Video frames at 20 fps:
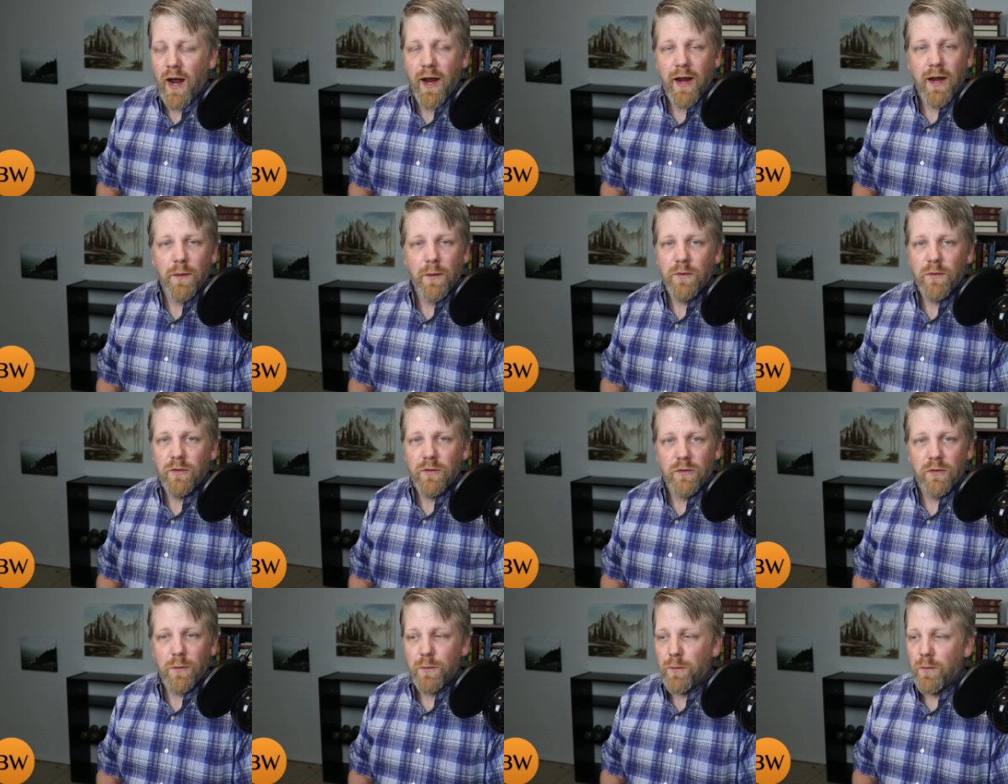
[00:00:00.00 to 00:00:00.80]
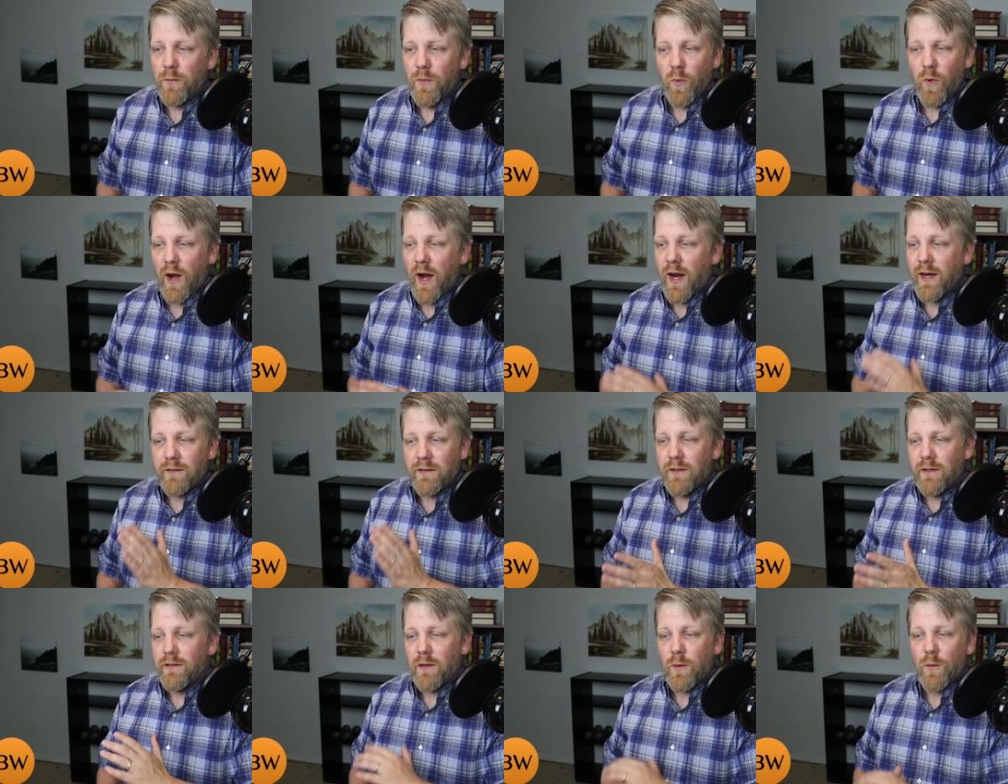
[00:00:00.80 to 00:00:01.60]
I am when I
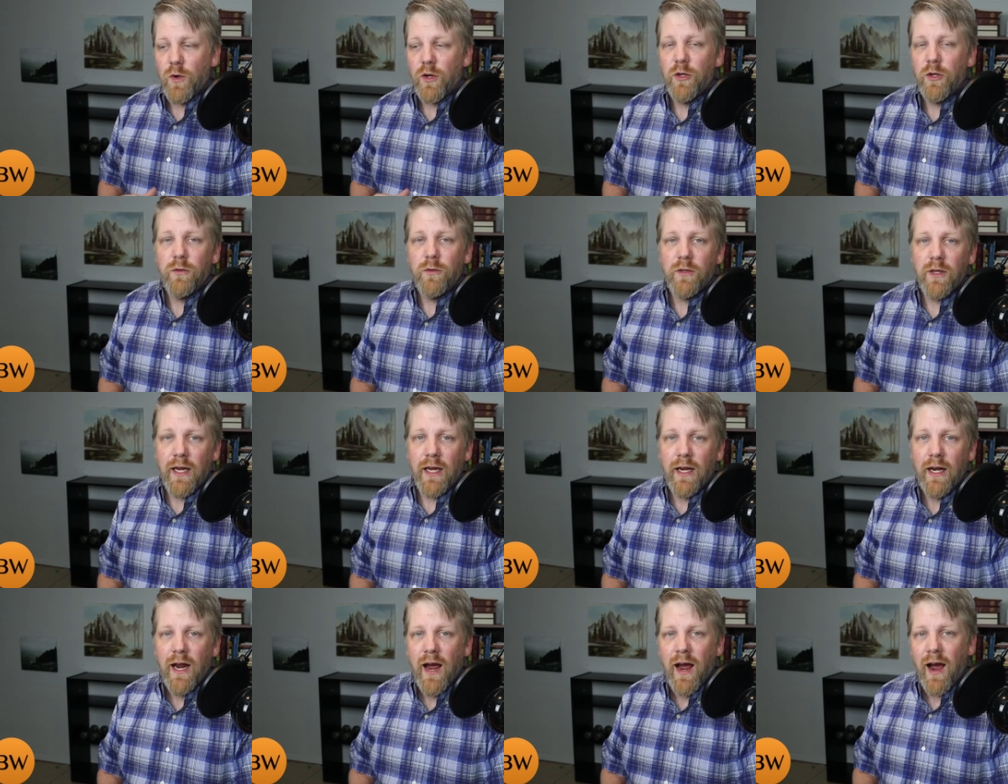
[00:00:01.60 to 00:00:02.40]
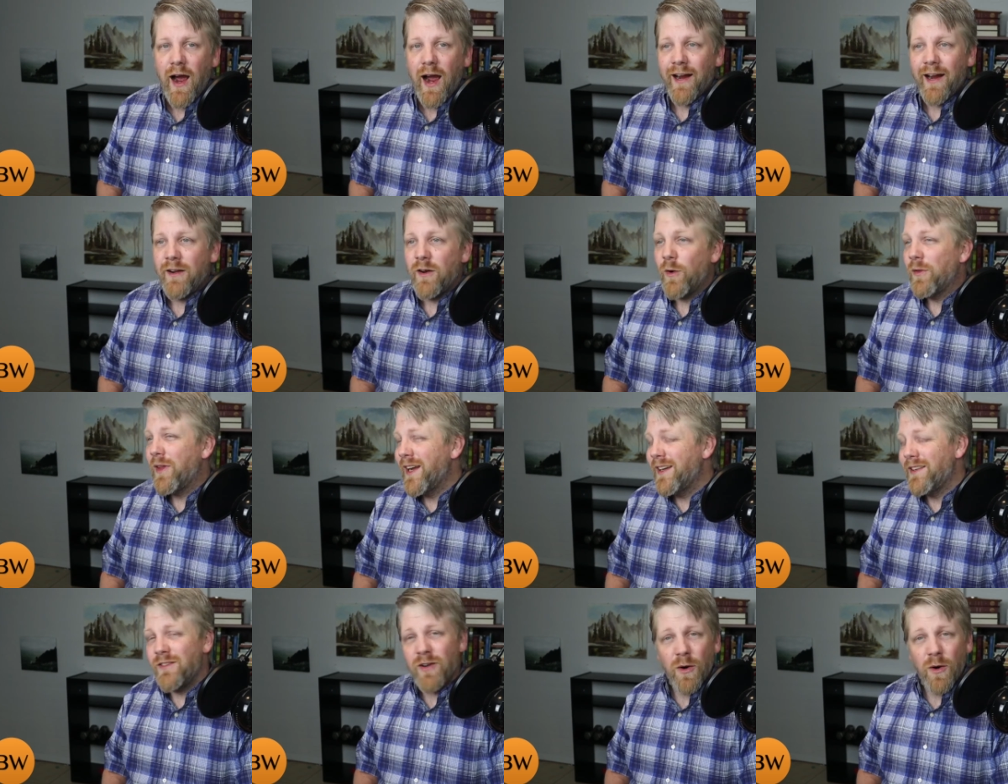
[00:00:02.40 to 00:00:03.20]
see someone using it, I know
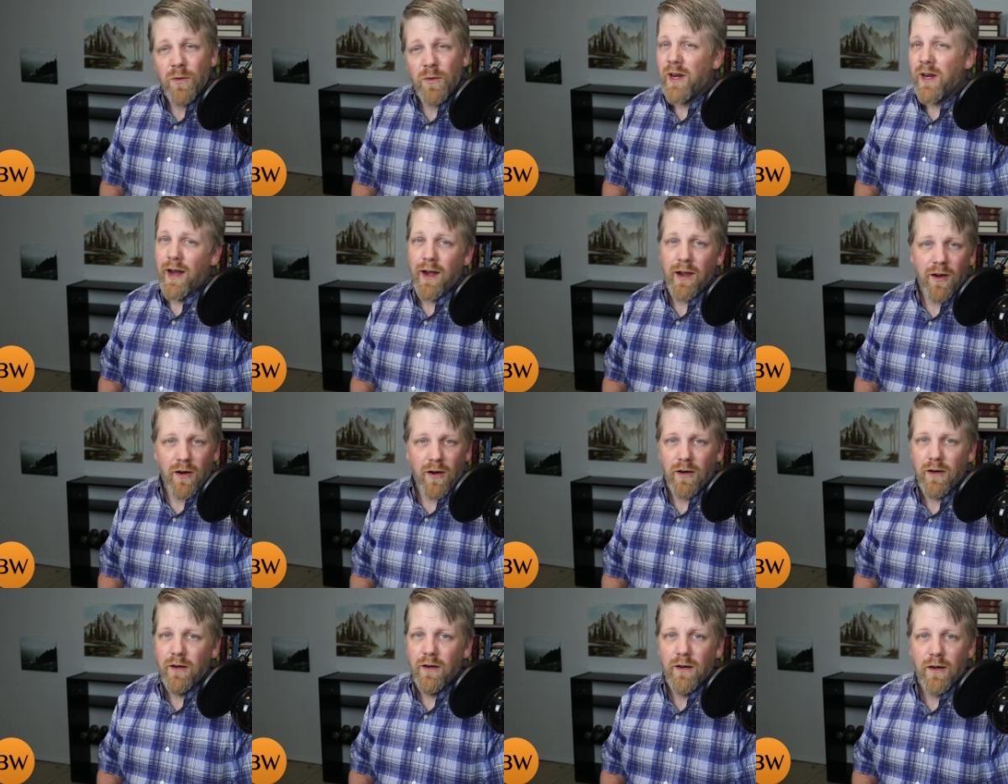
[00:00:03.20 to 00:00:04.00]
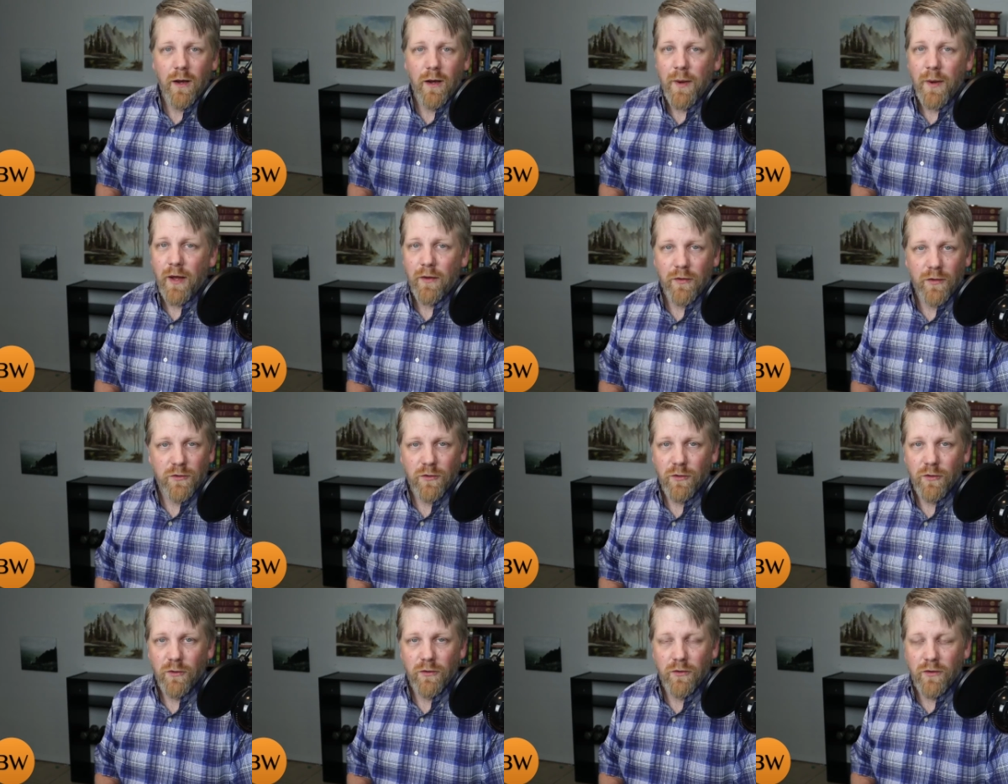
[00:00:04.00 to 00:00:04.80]
they don't care about the
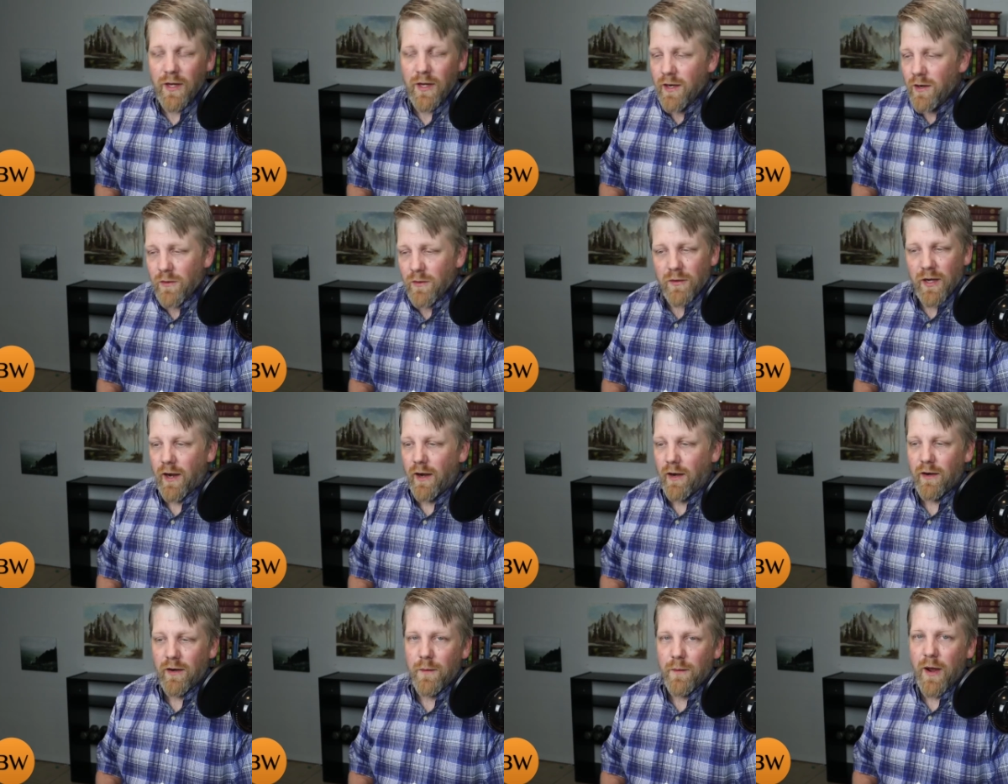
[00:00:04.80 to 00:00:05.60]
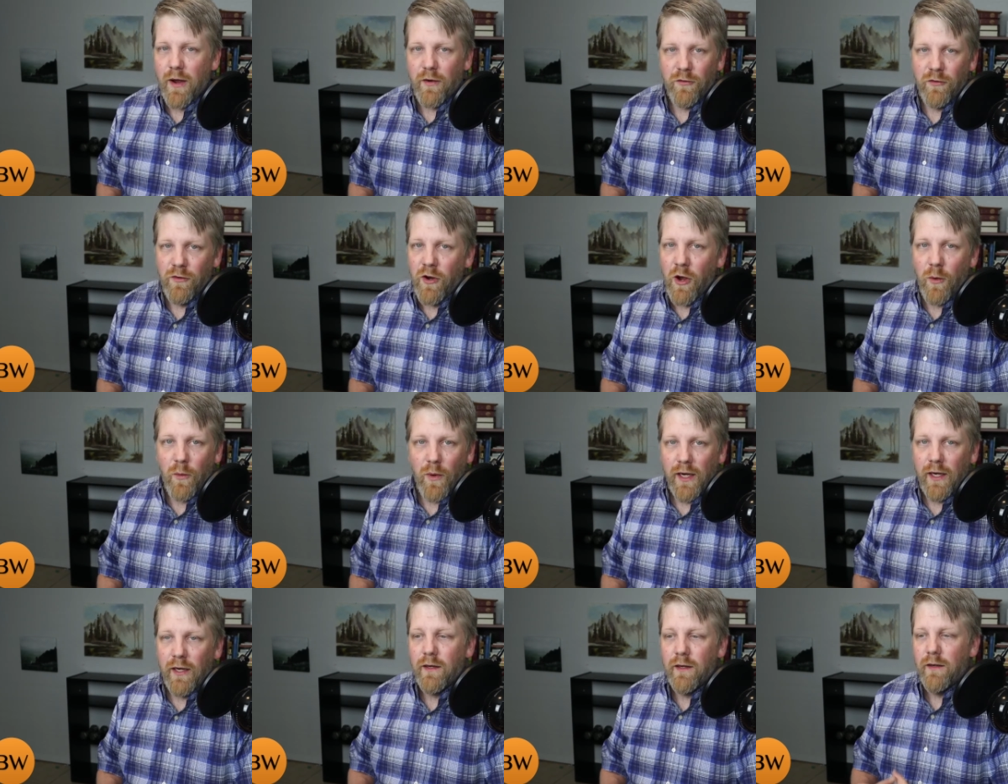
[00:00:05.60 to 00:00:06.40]
truth. They don't care about
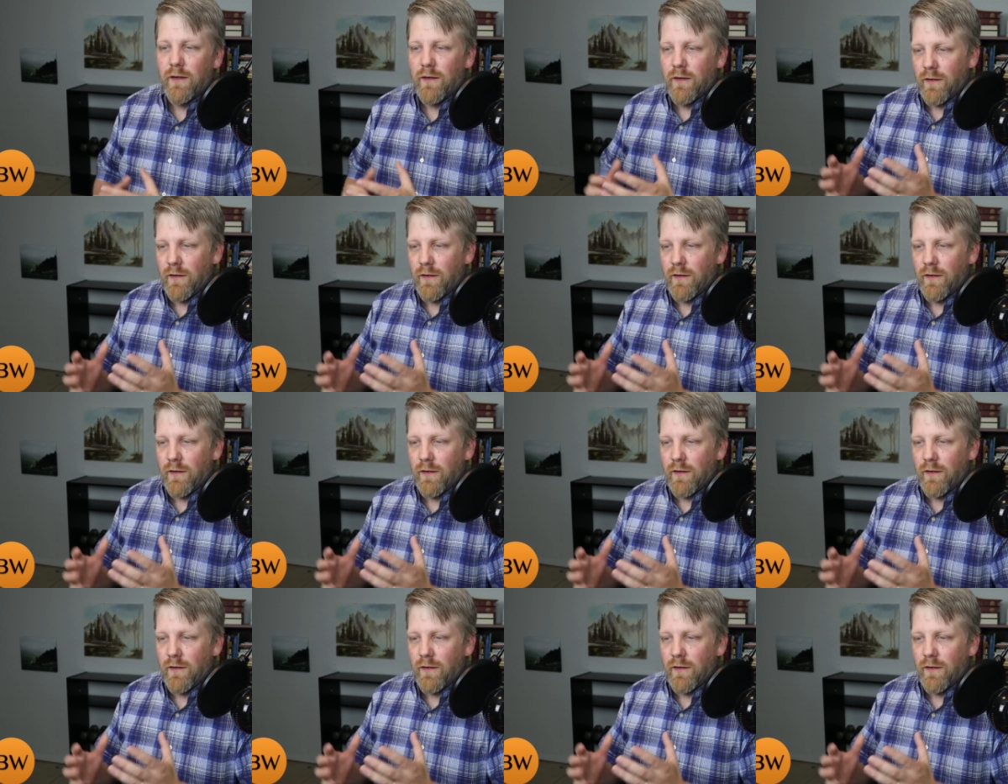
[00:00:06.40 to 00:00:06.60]
knowing